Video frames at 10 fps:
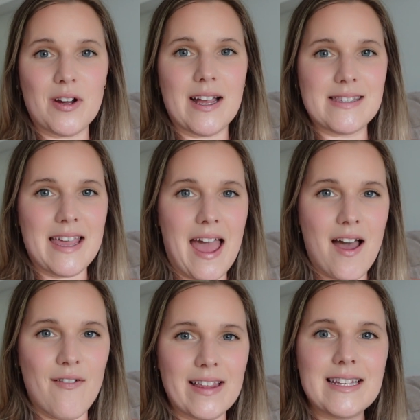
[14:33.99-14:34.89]
because I
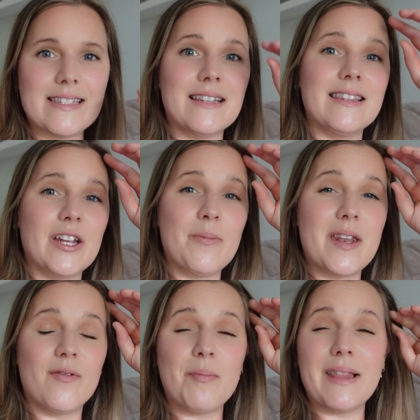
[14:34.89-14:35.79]
have at least a little bit
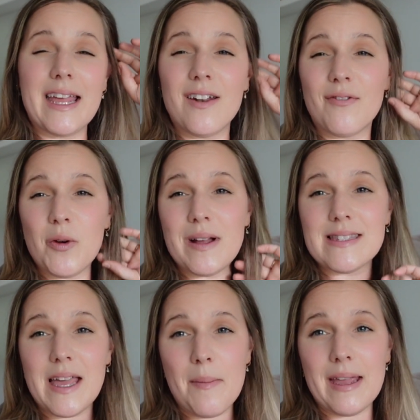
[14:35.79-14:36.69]
of a plan for
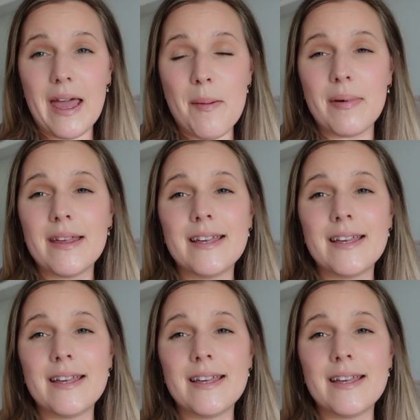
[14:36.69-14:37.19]
what's coming up